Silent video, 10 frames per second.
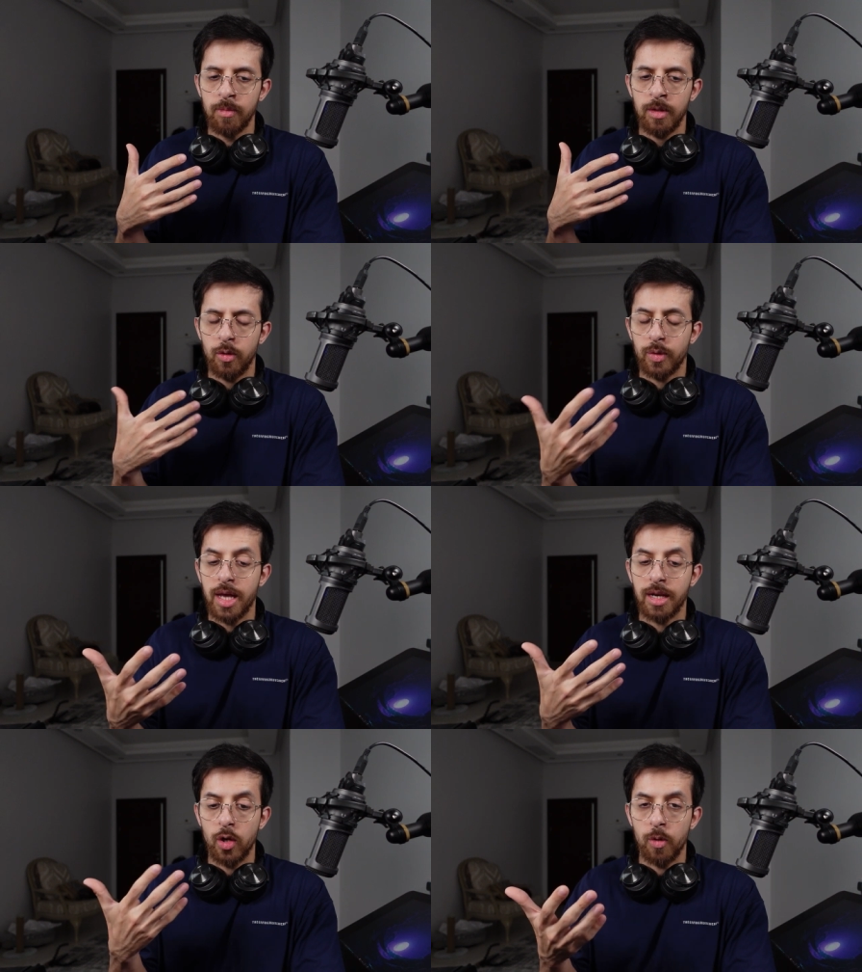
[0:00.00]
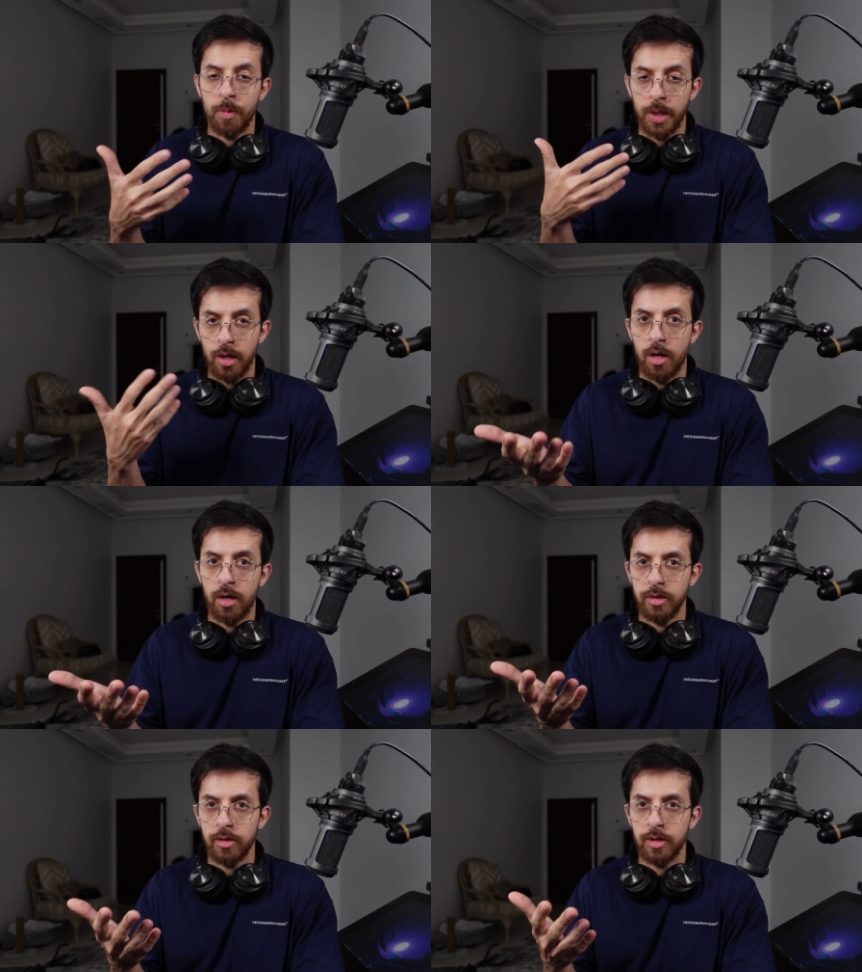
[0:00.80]
You can go
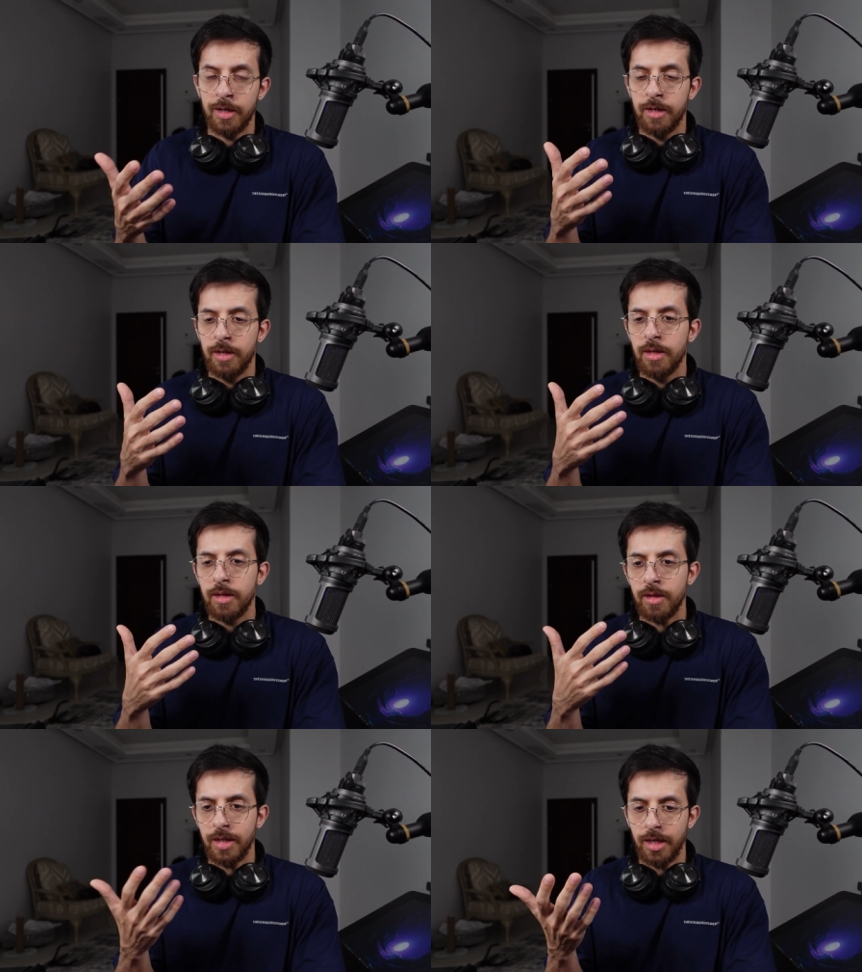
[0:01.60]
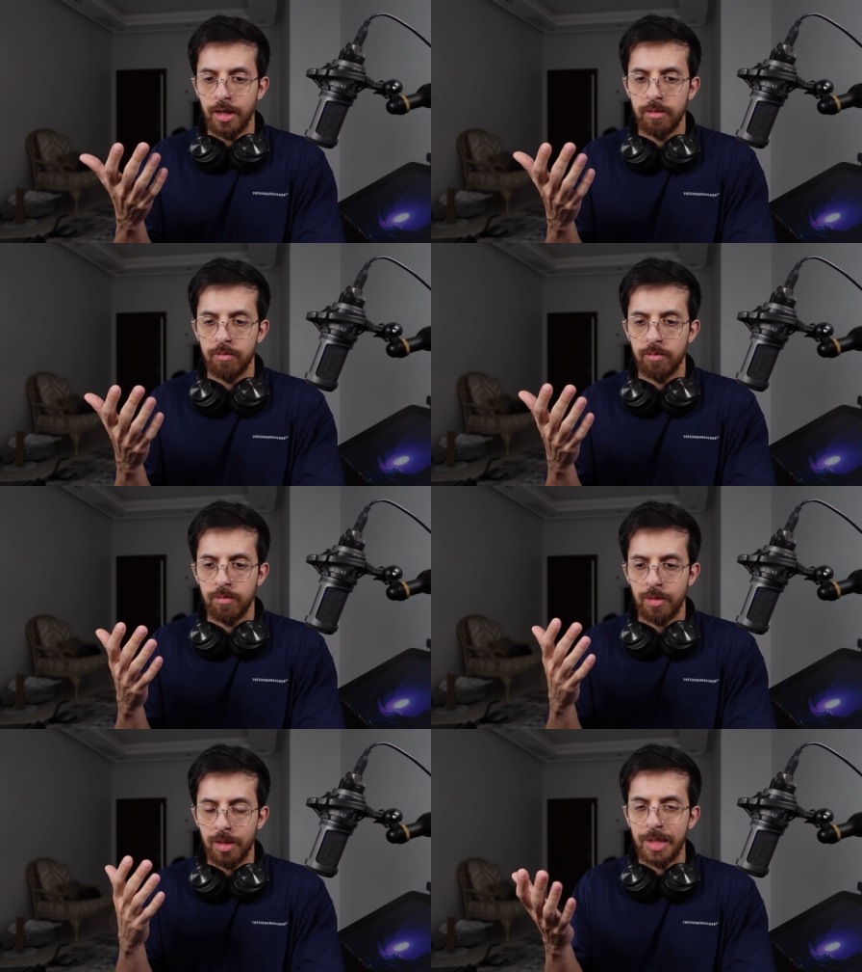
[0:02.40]
beyond the
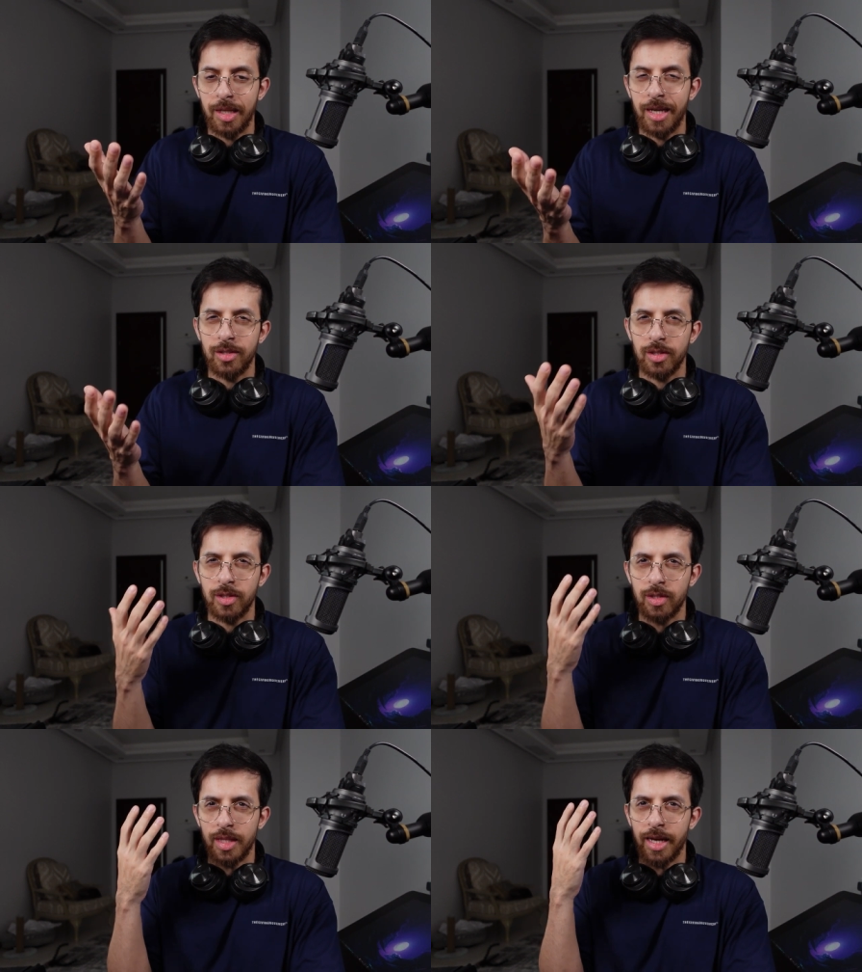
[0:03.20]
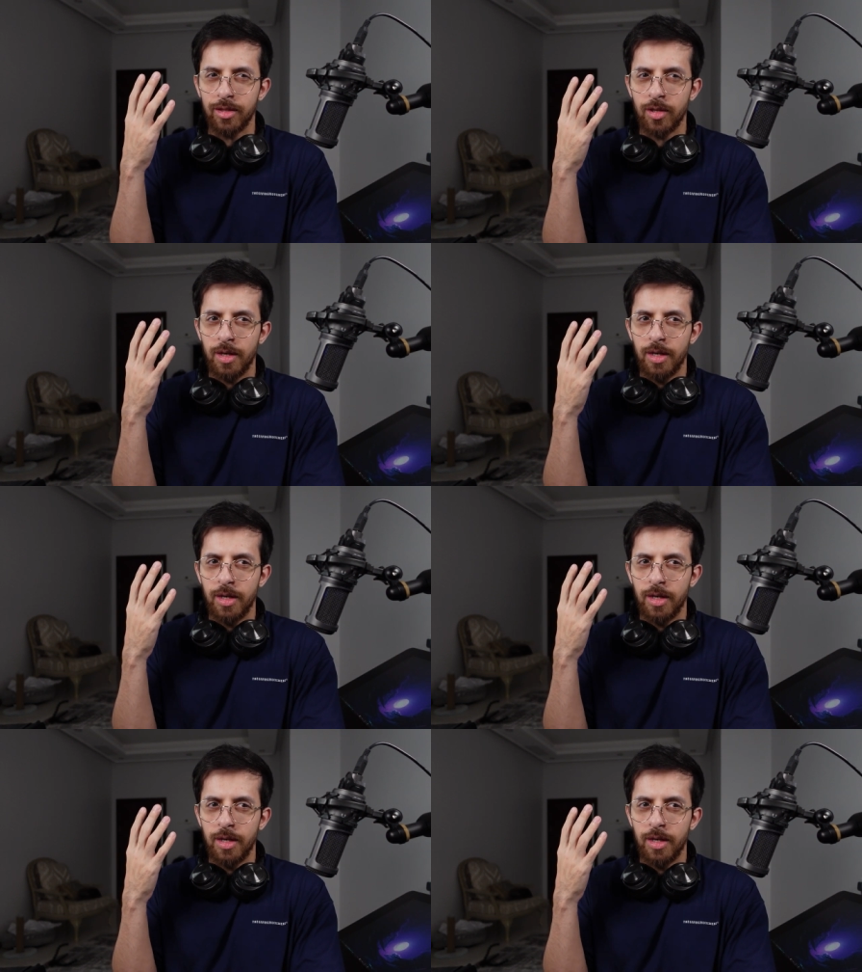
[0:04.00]
limitations that